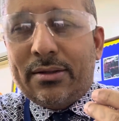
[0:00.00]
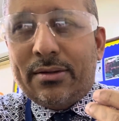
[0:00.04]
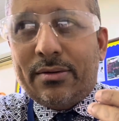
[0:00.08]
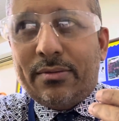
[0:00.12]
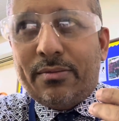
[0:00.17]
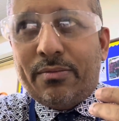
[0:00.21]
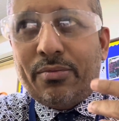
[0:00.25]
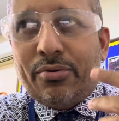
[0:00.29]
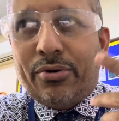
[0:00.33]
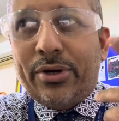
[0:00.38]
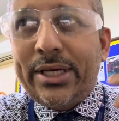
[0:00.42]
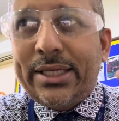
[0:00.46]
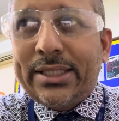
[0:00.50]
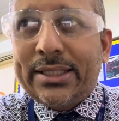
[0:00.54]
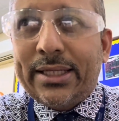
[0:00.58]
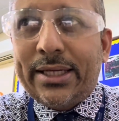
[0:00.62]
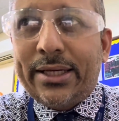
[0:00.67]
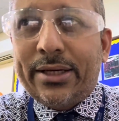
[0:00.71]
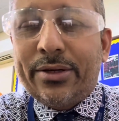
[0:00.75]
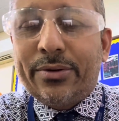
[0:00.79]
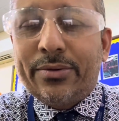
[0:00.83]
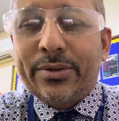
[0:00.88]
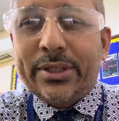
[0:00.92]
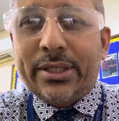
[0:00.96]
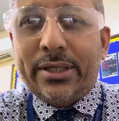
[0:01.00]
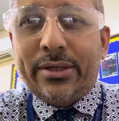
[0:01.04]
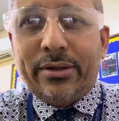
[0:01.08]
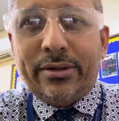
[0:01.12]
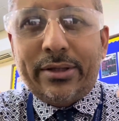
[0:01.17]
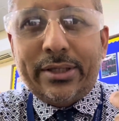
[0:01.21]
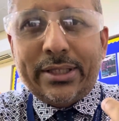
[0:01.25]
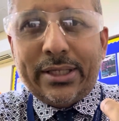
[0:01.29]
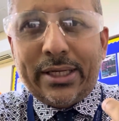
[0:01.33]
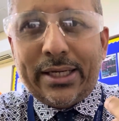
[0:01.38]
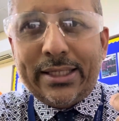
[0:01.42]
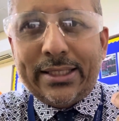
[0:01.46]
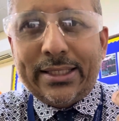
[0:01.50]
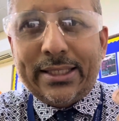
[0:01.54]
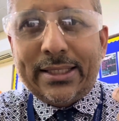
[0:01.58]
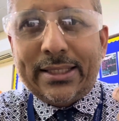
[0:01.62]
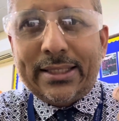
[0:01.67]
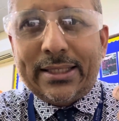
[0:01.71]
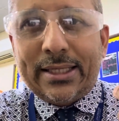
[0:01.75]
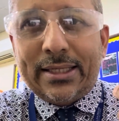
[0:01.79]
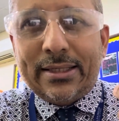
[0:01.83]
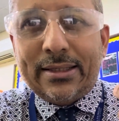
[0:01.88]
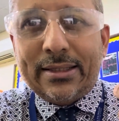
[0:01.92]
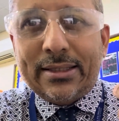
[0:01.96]
Priestley, who was another scientist
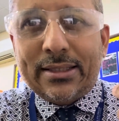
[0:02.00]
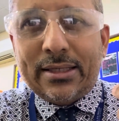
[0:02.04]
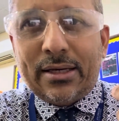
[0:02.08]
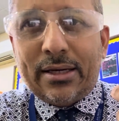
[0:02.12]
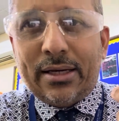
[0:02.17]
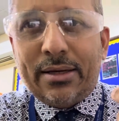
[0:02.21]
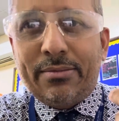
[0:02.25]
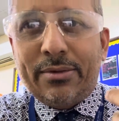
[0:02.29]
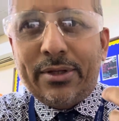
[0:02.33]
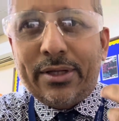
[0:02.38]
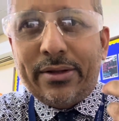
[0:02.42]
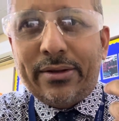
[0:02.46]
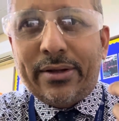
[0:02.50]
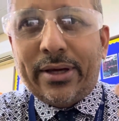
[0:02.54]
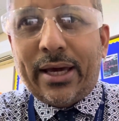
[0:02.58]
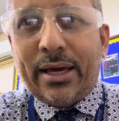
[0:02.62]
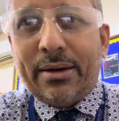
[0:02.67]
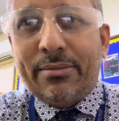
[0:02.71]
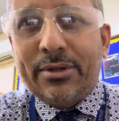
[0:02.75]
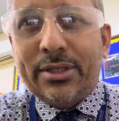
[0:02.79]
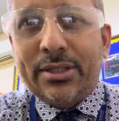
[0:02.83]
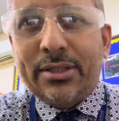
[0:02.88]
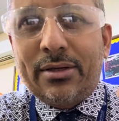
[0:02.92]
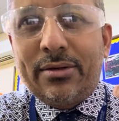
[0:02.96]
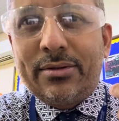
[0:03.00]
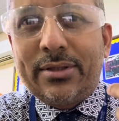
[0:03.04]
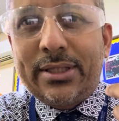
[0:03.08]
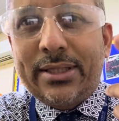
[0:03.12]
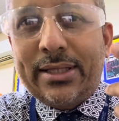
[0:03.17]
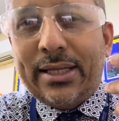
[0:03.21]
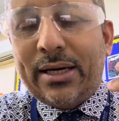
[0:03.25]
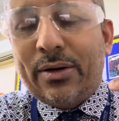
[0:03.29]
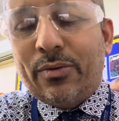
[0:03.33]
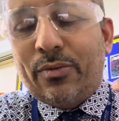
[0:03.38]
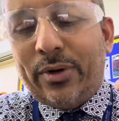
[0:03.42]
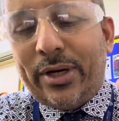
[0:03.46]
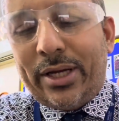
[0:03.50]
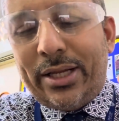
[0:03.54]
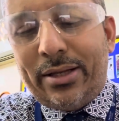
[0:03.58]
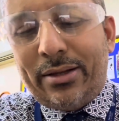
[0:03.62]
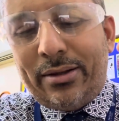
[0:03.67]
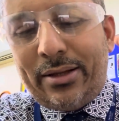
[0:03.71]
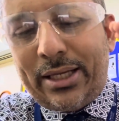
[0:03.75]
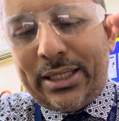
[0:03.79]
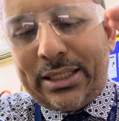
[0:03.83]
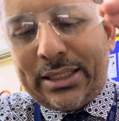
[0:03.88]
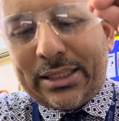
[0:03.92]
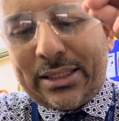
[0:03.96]
at the time, another chemist, noted that when
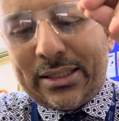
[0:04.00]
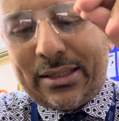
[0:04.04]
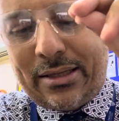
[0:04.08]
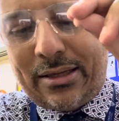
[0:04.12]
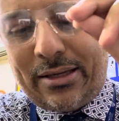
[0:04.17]
this